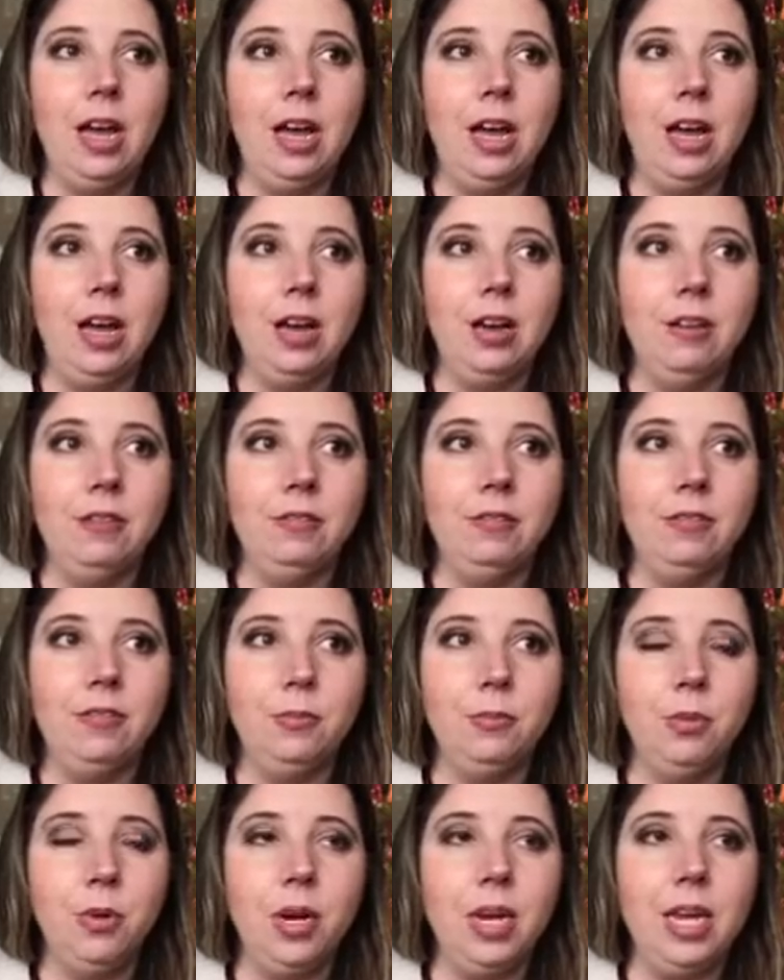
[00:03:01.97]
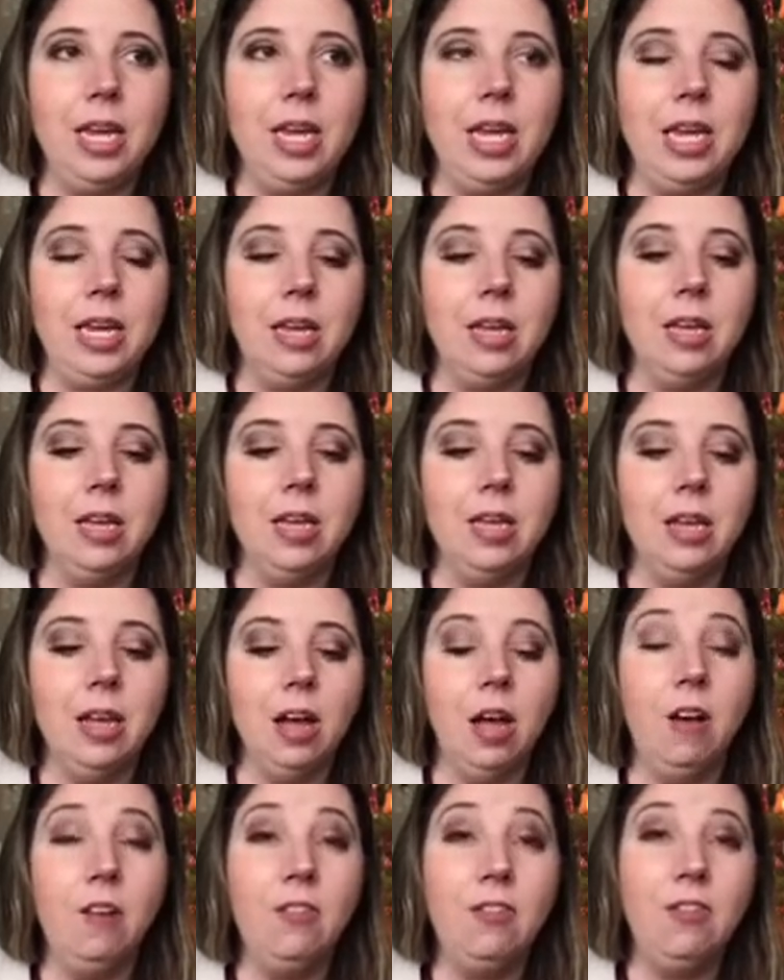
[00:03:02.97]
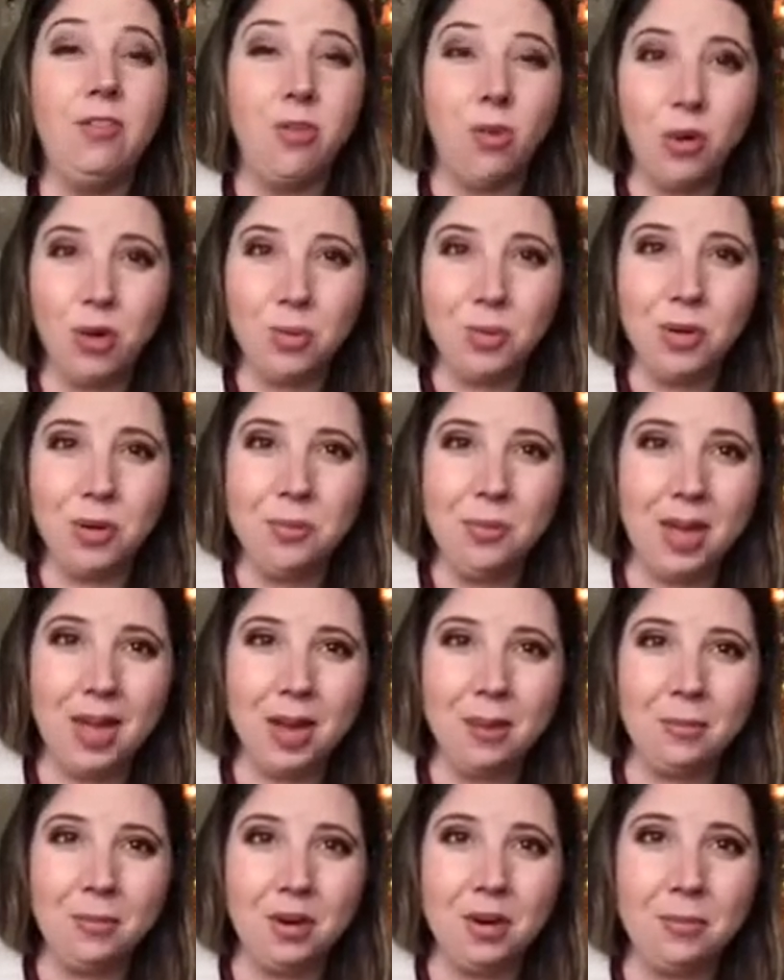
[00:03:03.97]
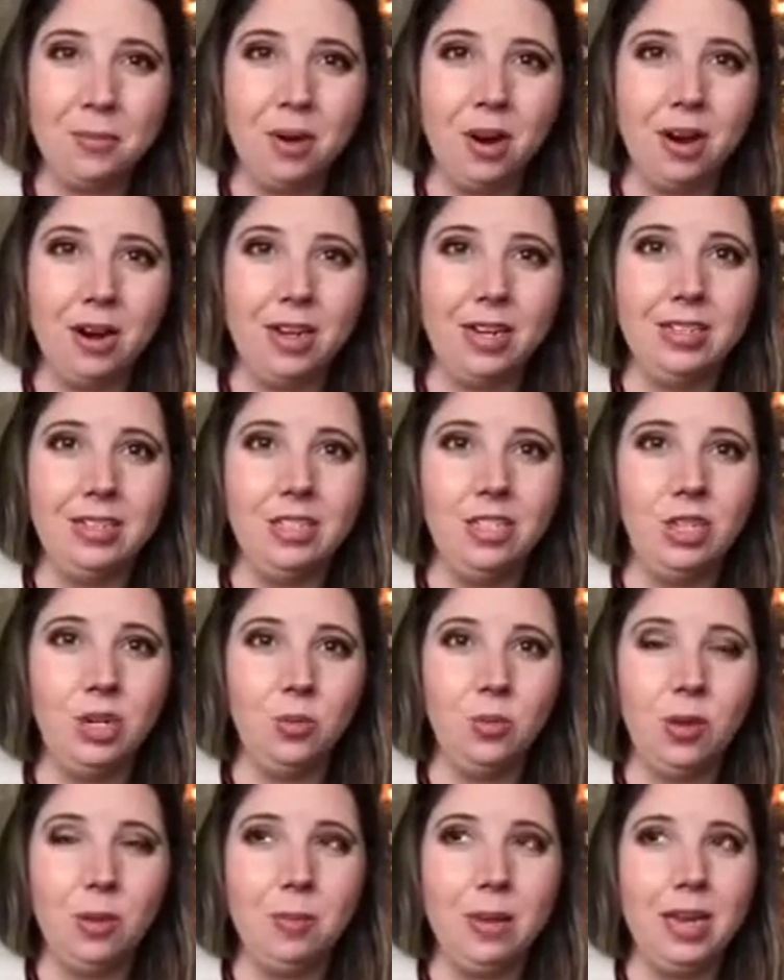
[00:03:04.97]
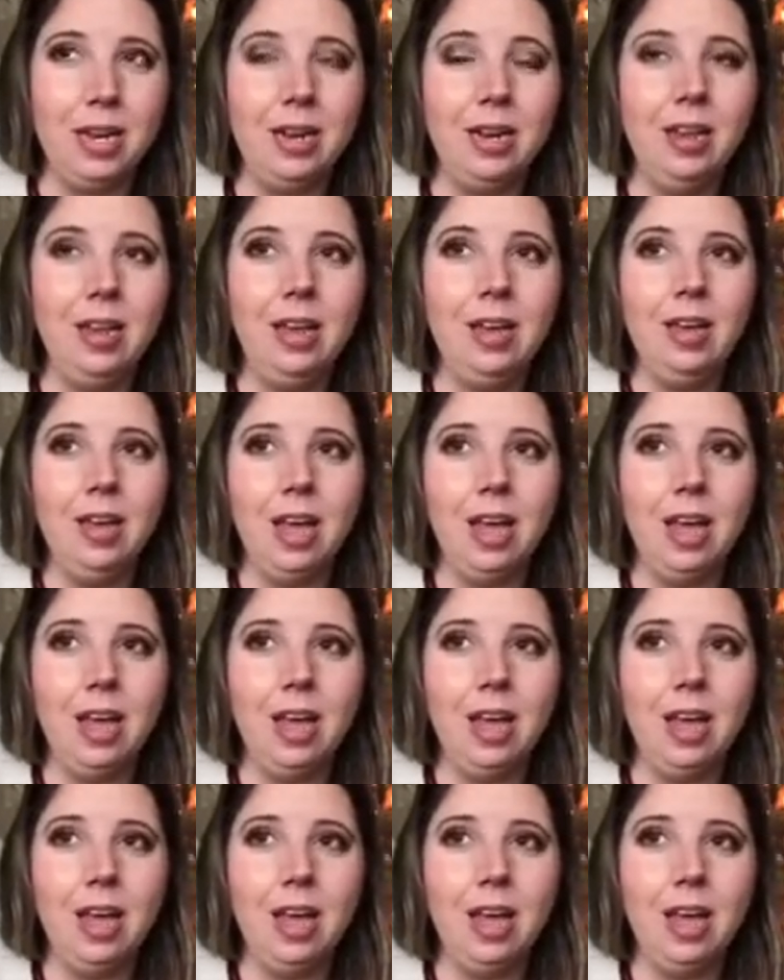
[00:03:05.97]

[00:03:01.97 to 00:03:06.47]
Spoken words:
of bringing affordable pampering products to women,